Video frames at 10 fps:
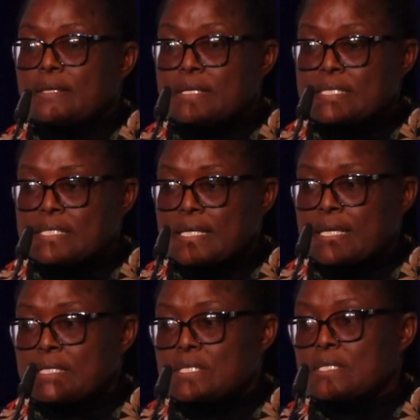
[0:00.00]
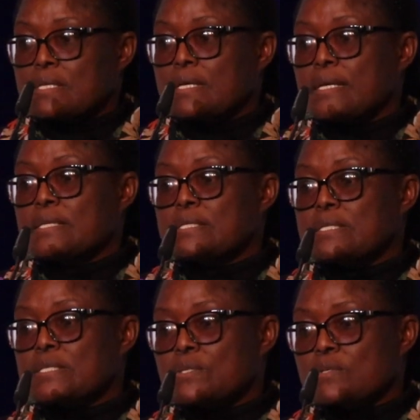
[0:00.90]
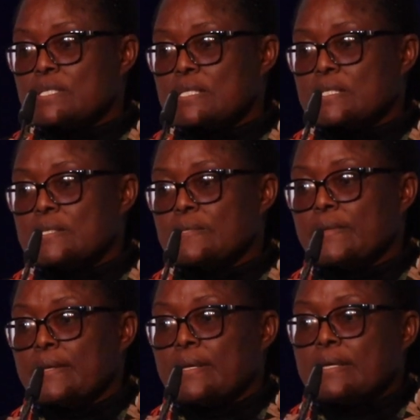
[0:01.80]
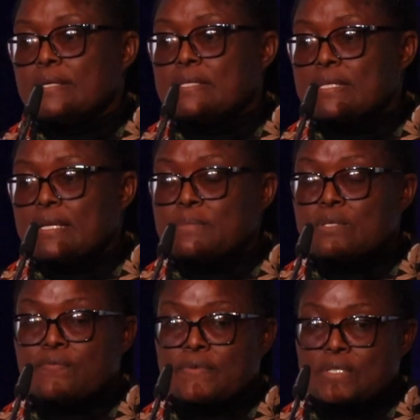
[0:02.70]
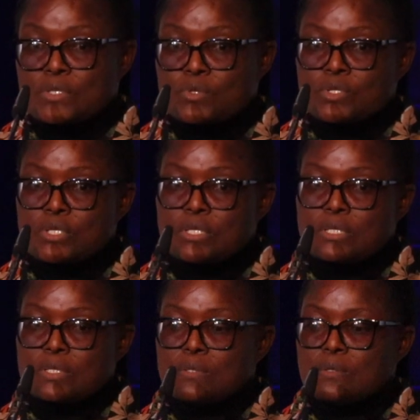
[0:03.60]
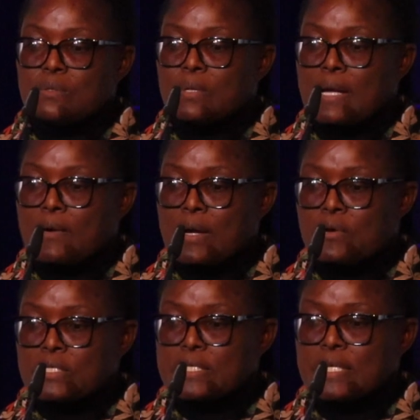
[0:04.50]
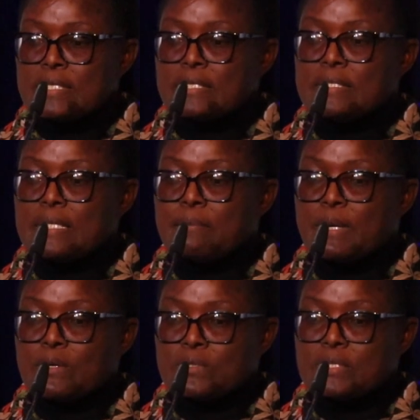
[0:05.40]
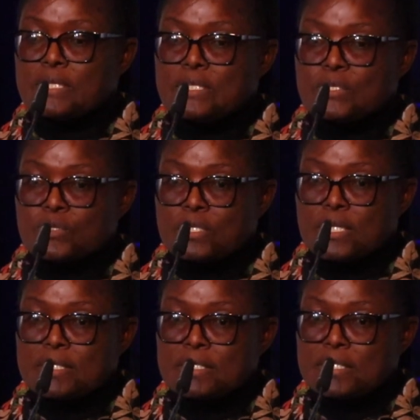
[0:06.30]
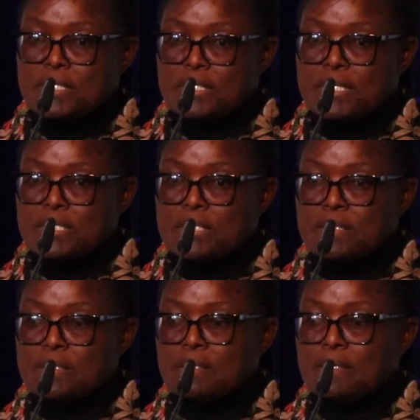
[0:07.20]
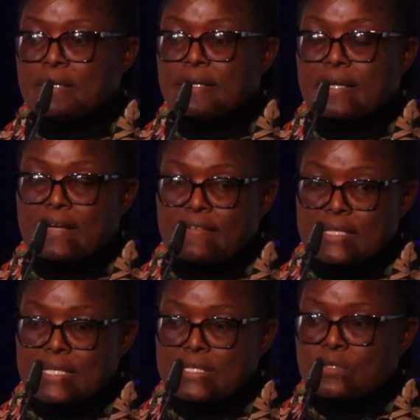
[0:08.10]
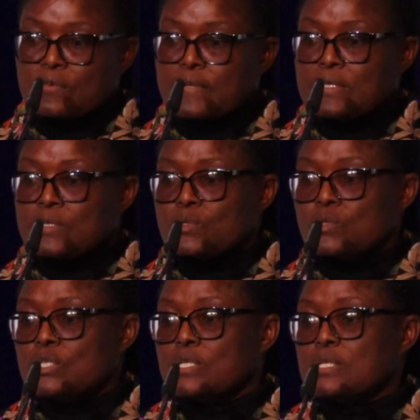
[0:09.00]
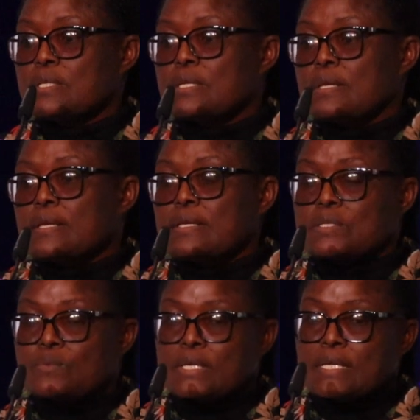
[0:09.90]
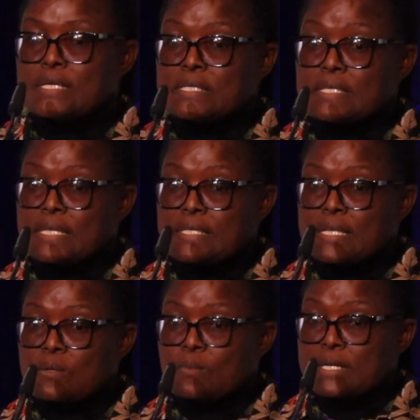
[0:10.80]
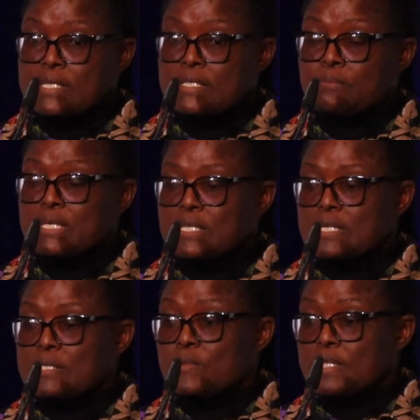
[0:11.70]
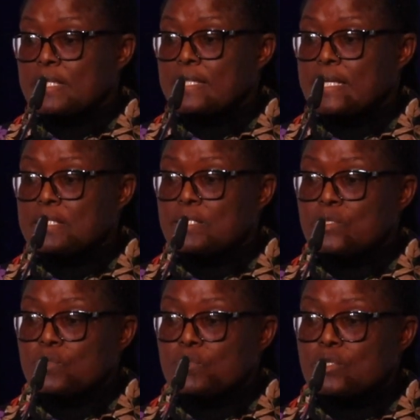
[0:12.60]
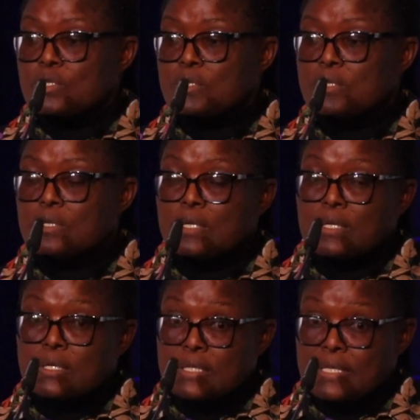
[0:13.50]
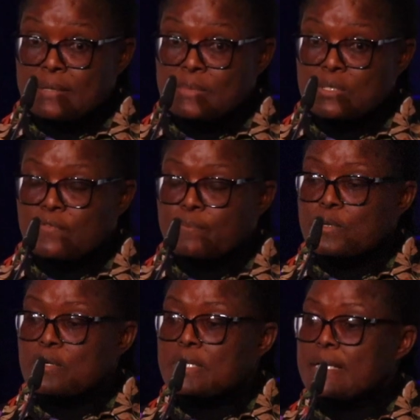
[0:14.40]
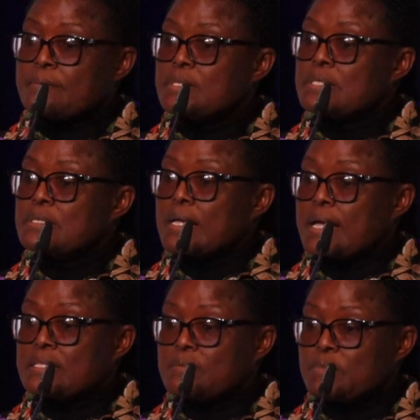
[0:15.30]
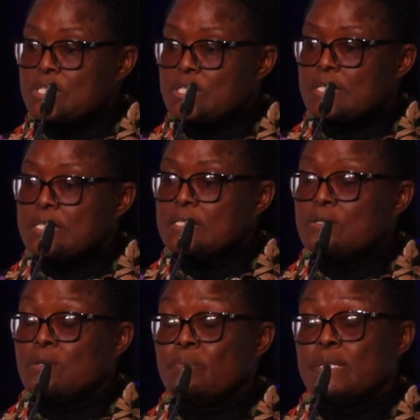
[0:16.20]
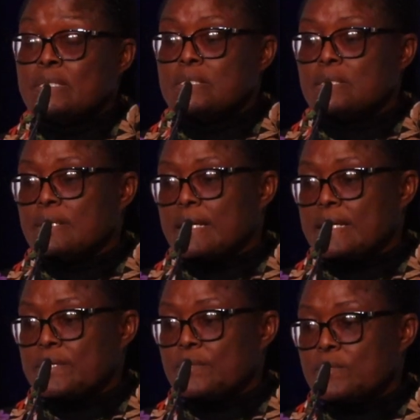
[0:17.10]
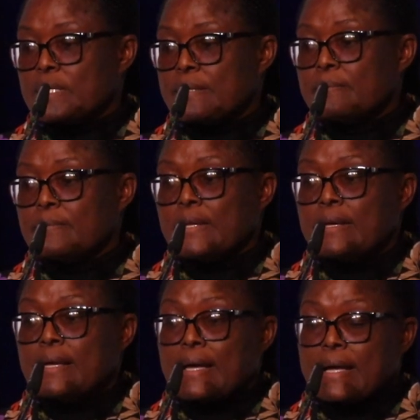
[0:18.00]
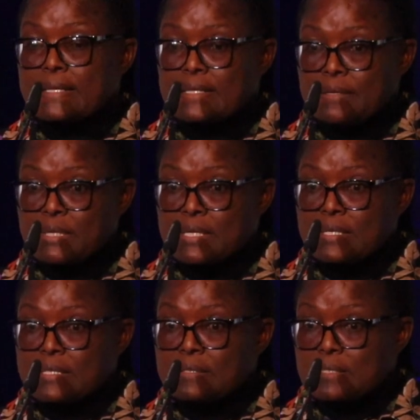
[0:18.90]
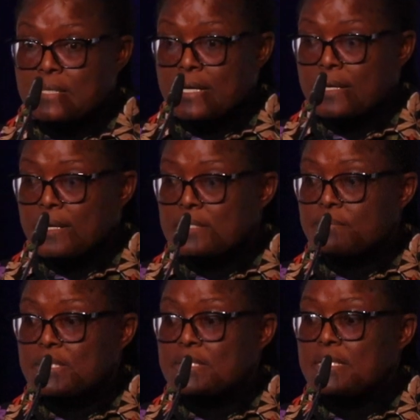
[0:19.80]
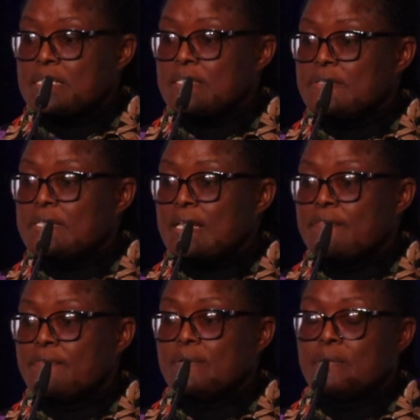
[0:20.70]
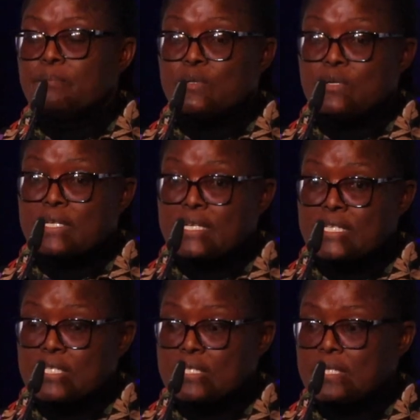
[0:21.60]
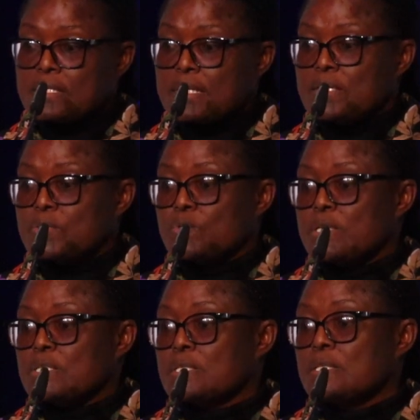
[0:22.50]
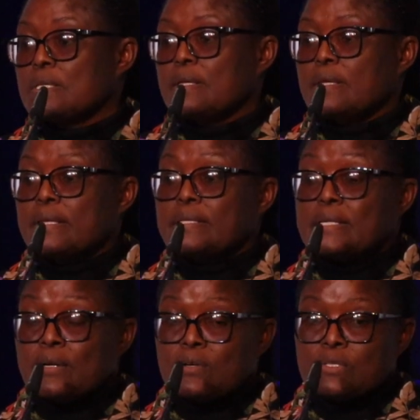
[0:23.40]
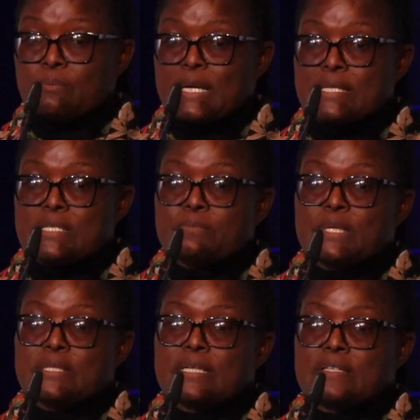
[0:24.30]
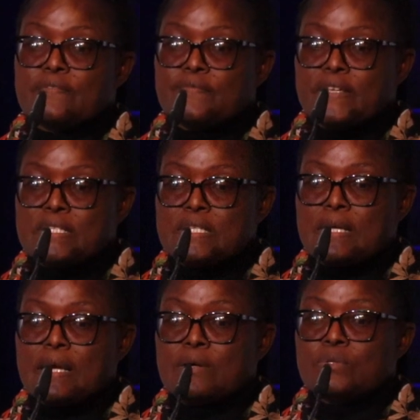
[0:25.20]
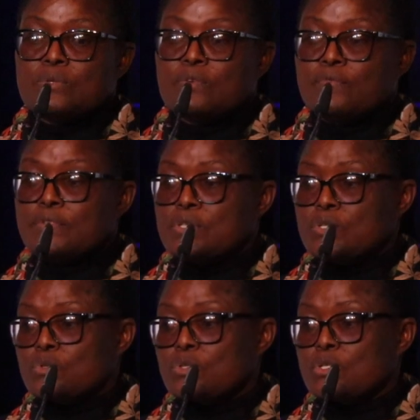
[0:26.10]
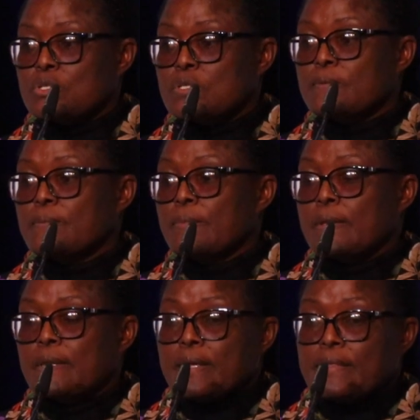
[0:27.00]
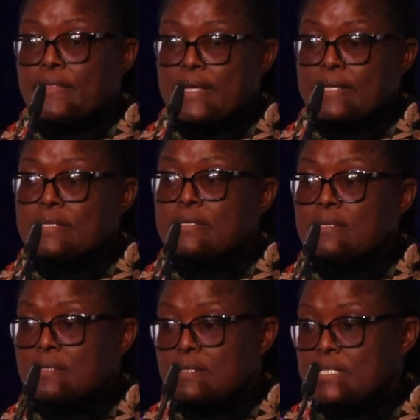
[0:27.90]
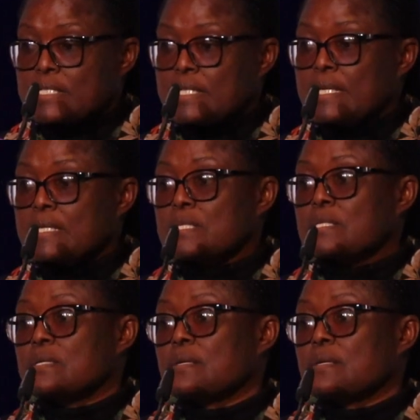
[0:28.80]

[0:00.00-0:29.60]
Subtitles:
research, and resources. In terms of institutions, our concern is about the institutional designation, governance of the institution, as well as internal quality measures within that institution. In terms of programs, admission and enrollment, curriculum, academic and administrative staff, progression and graduation, and record management and phasing out of institutions. And then research,